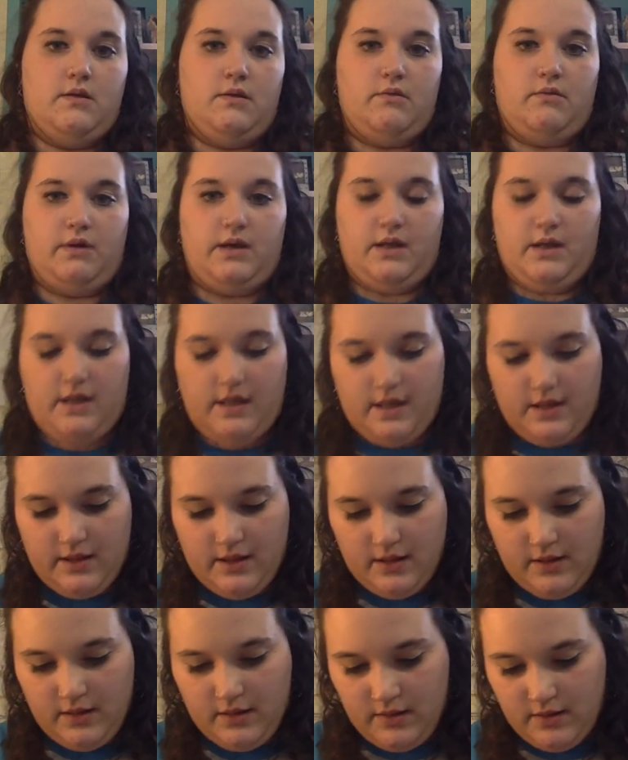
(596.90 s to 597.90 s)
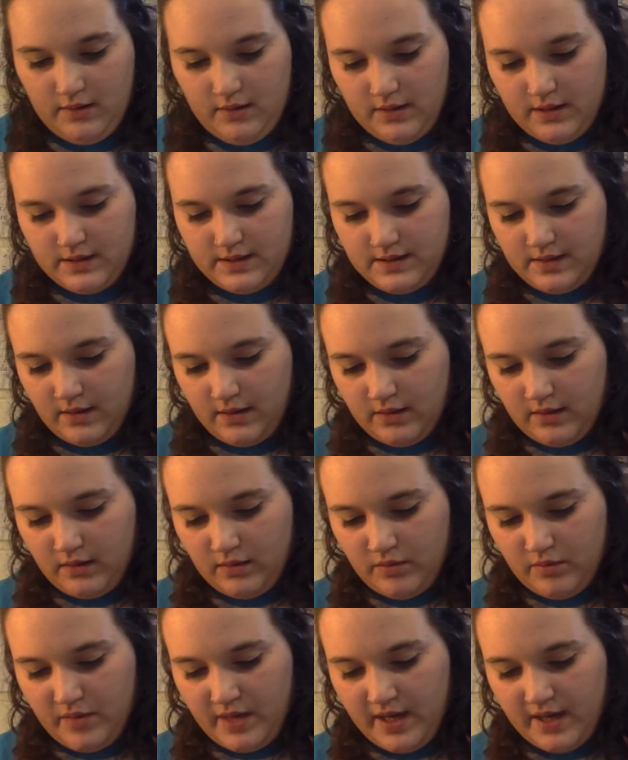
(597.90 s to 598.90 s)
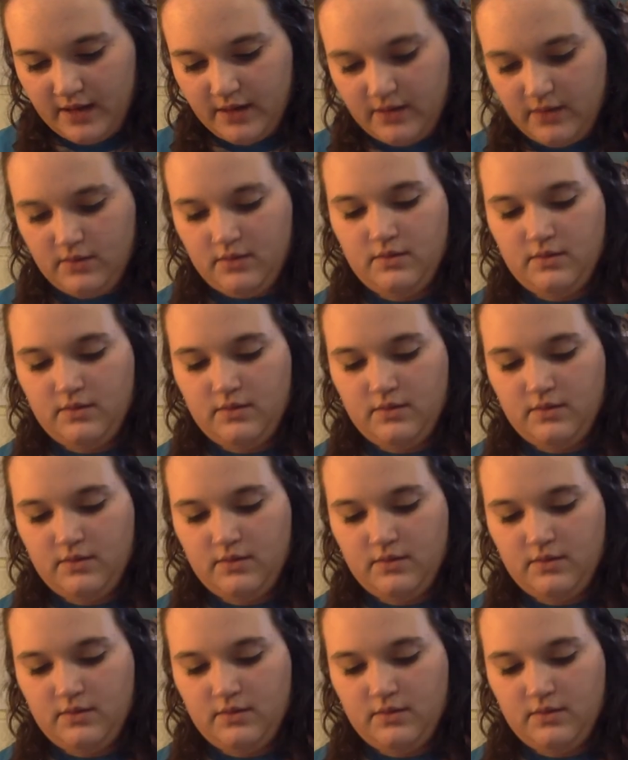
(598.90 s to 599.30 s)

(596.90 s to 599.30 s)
went ahead and stuck it on the back.